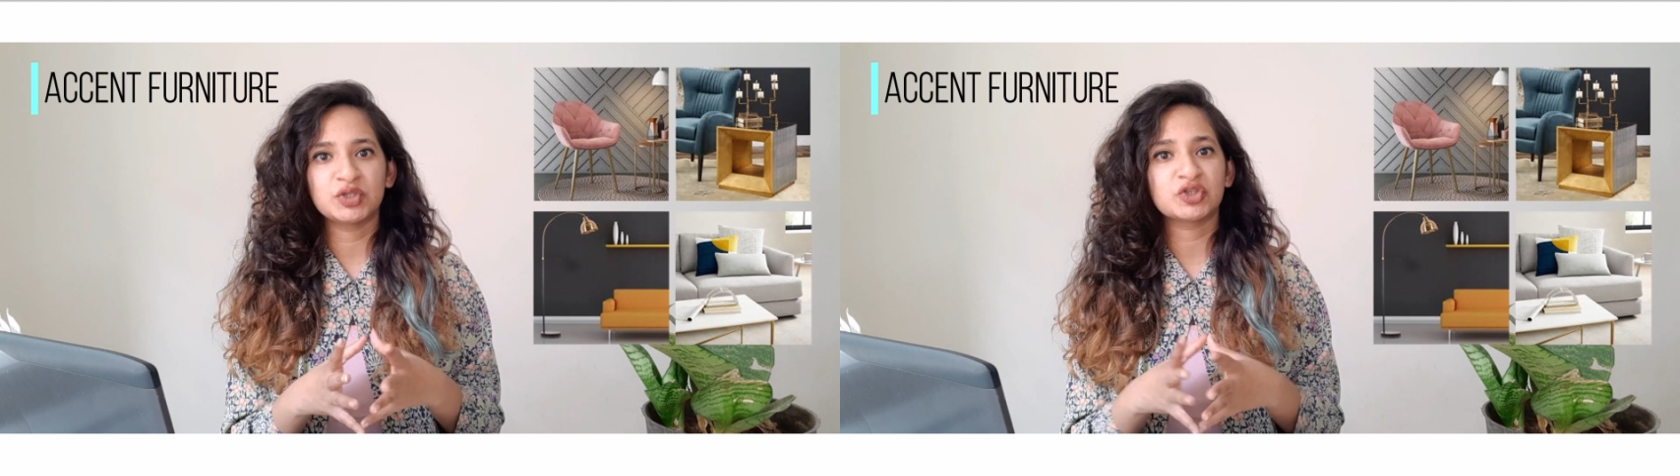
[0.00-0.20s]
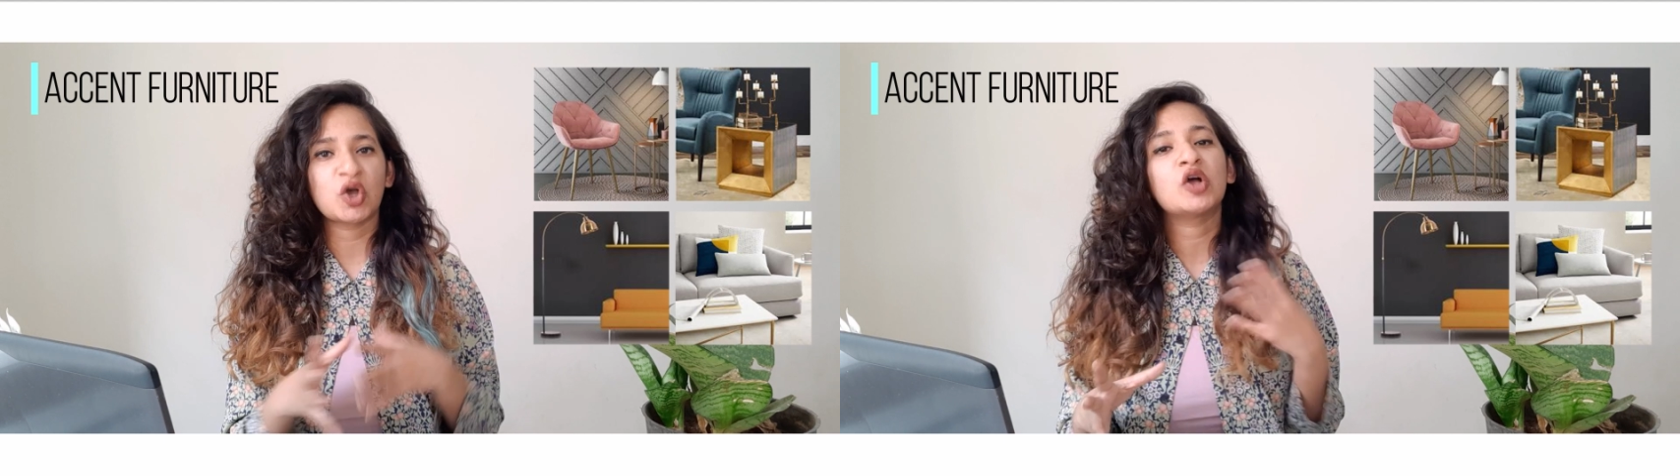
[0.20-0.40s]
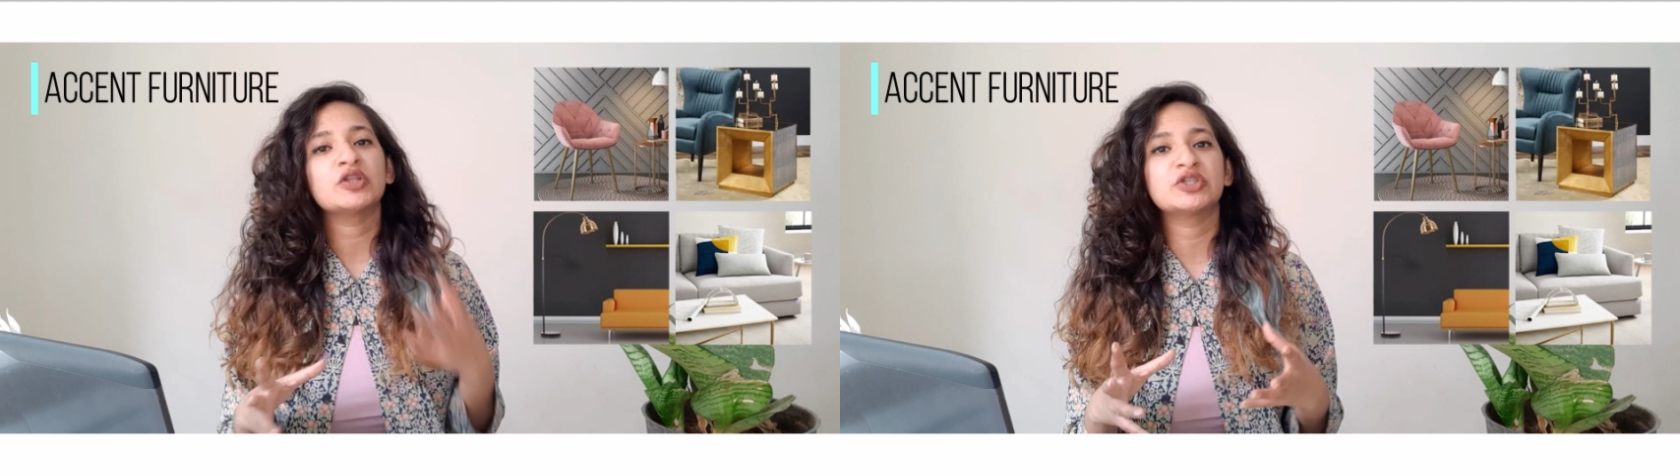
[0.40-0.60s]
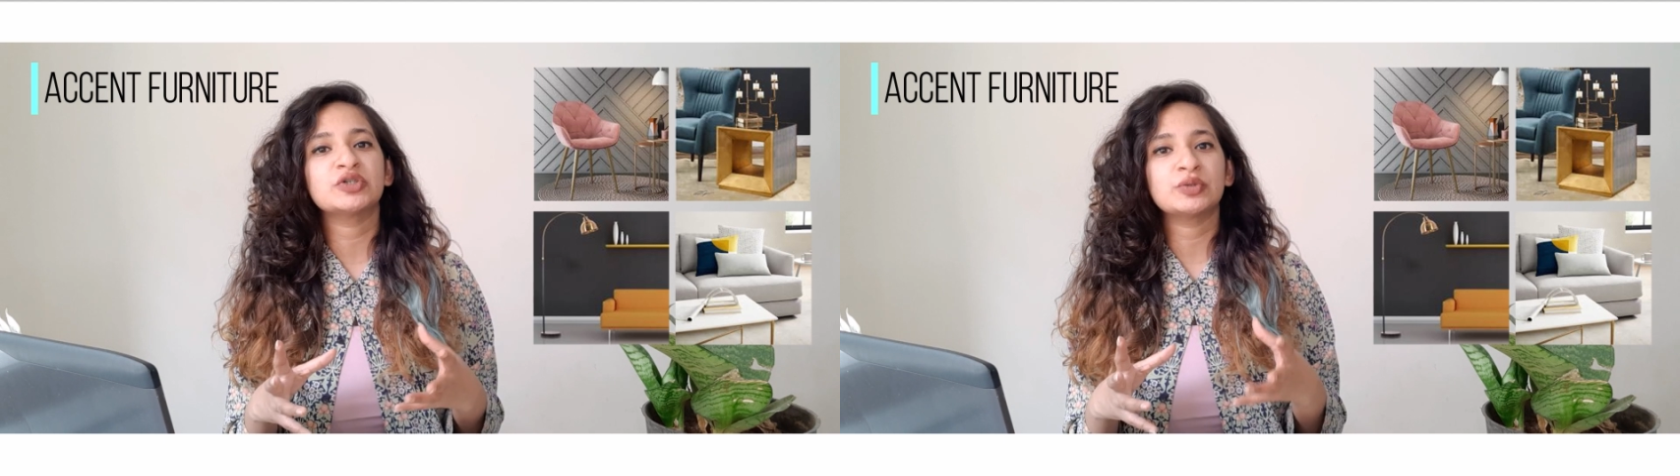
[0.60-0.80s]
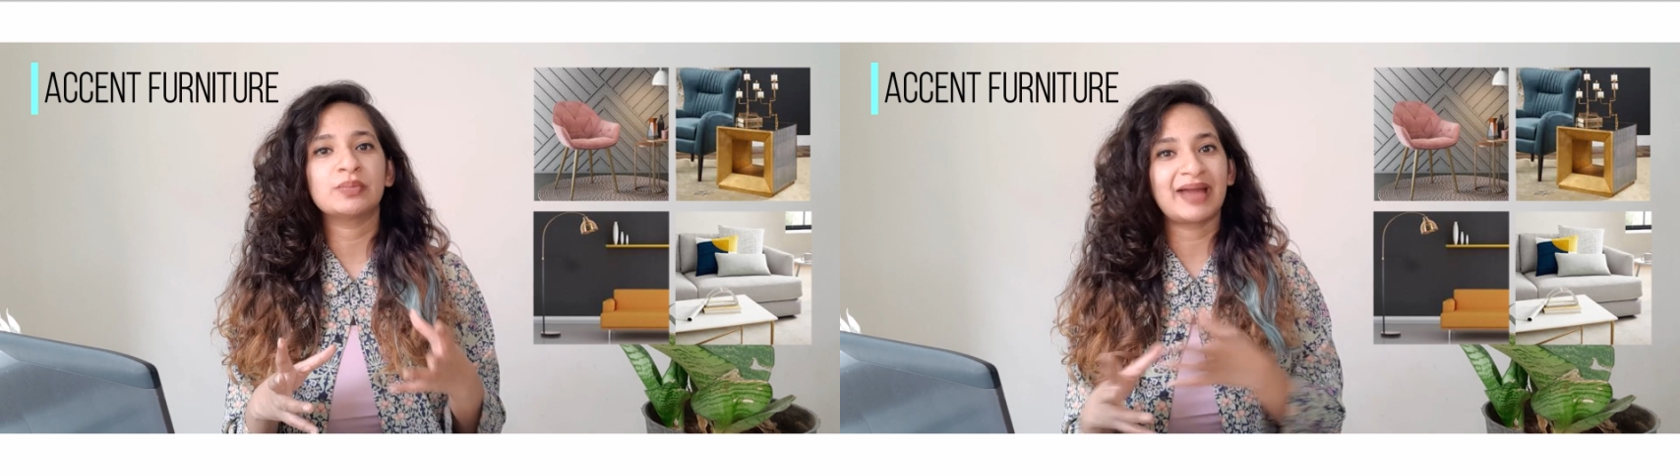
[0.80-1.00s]
which also
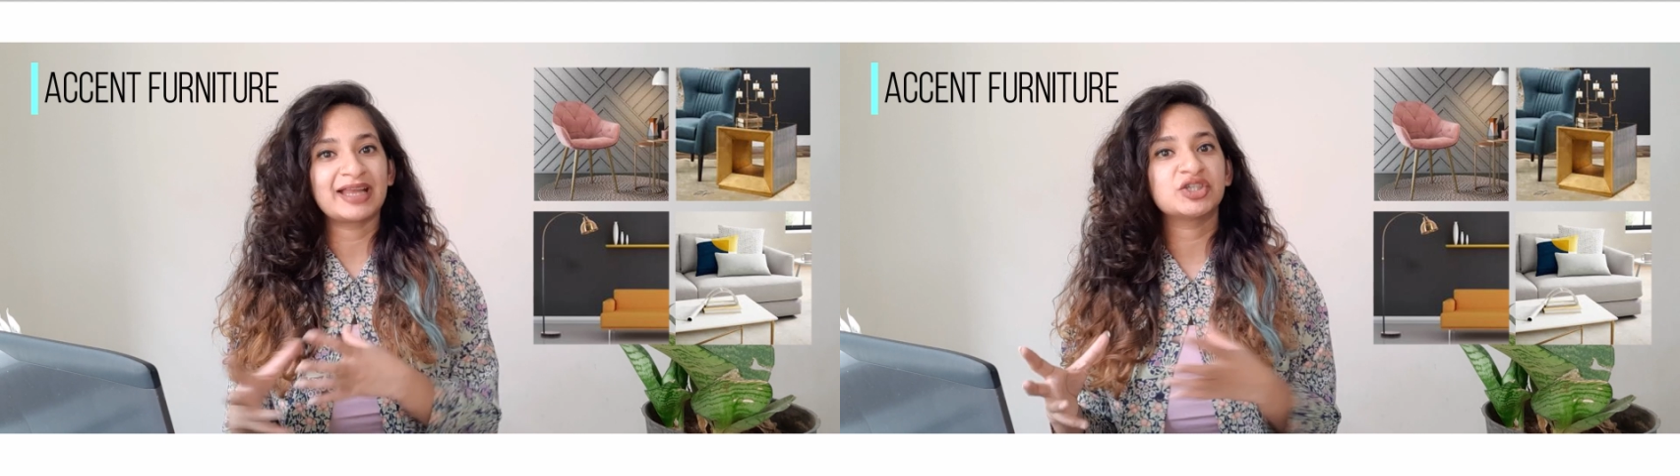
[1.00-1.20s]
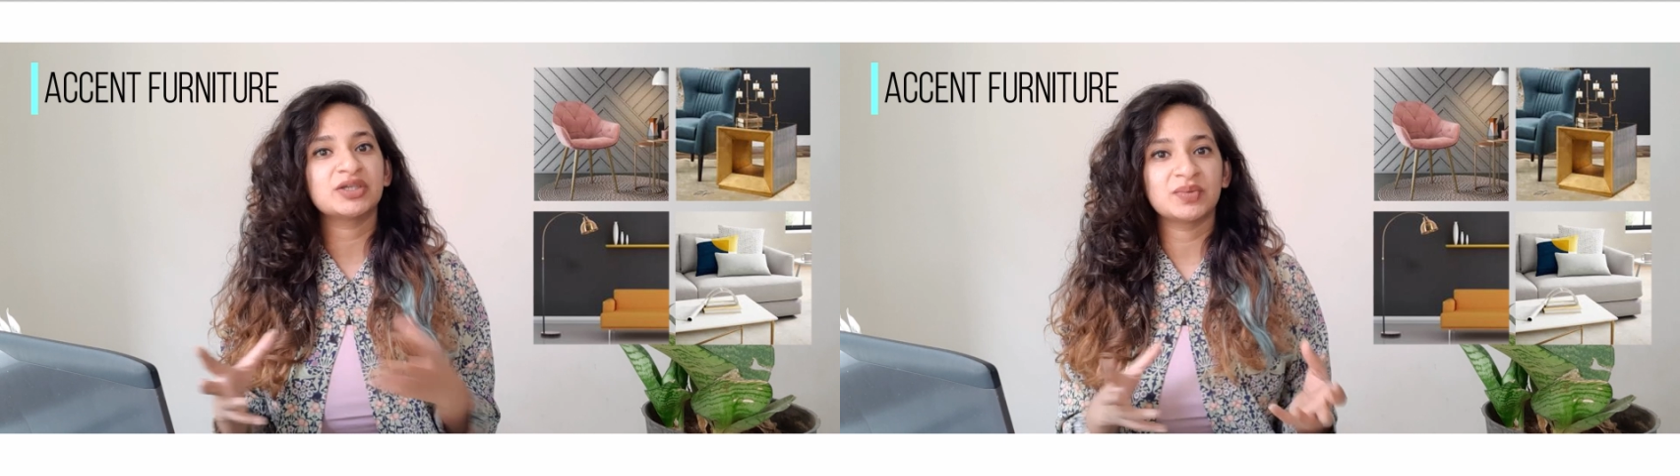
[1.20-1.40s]
matches with